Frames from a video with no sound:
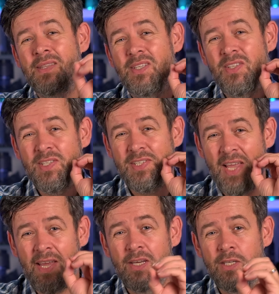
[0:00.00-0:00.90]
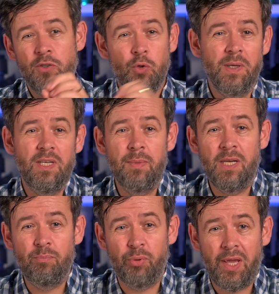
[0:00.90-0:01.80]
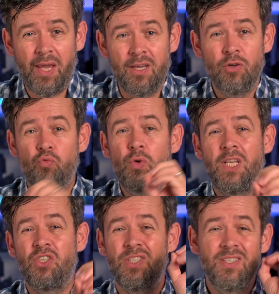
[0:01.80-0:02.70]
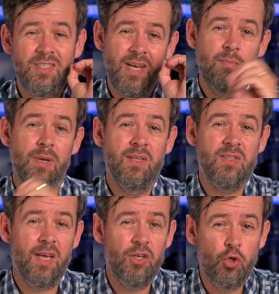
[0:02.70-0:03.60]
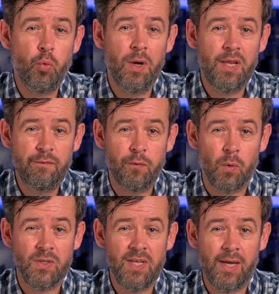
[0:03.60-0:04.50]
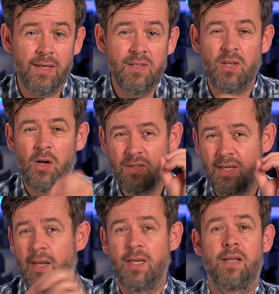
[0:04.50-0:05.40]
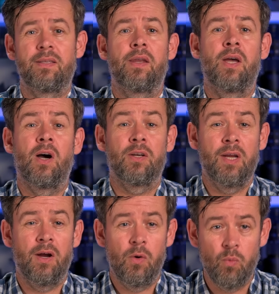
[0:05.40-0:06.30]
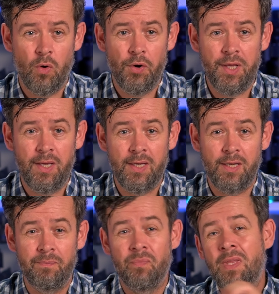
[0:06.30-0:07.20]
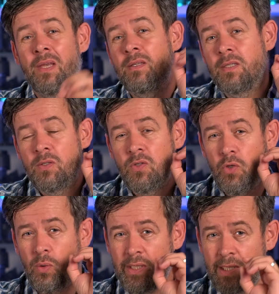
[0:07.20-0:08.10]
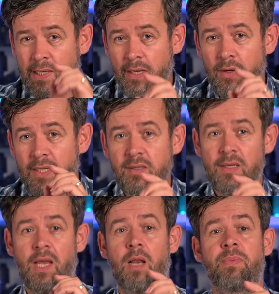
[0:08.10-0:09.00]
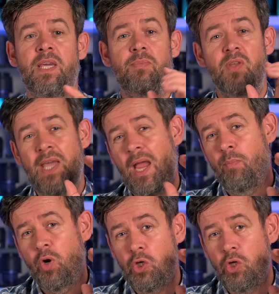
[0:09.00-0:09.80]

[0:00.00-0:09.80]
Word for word: The second 20 minute break reached 10 minutes and 24 seconds until I got that hot card warning again. So it clearly did help keep the camera